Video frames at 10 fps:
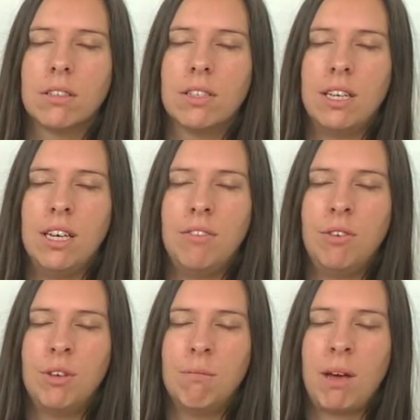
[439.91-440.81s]
See if
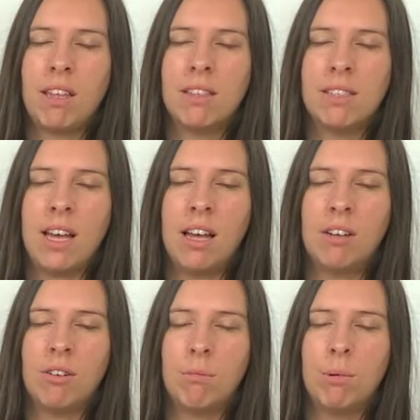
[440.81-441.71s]
you can make the
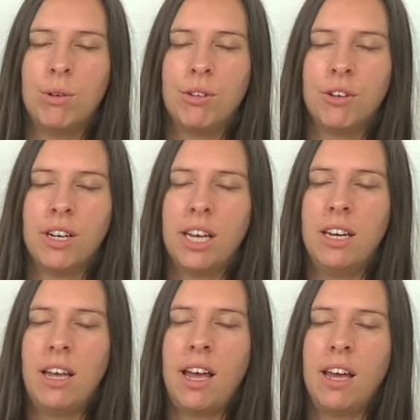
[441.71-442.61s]
sound on both your
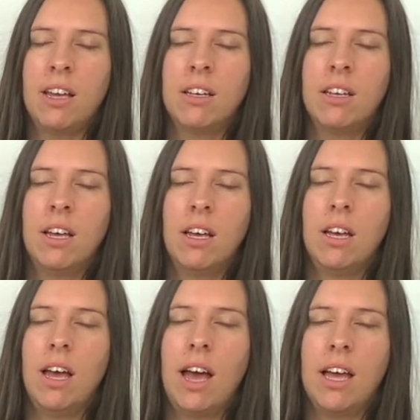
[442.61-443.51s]
inhale
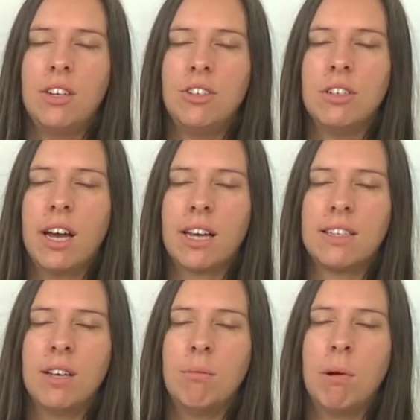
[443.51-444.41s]
and your
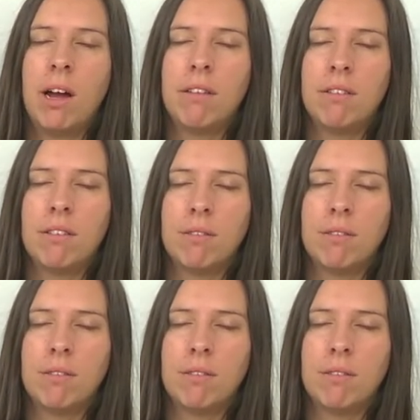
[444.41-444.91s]
exhale breath.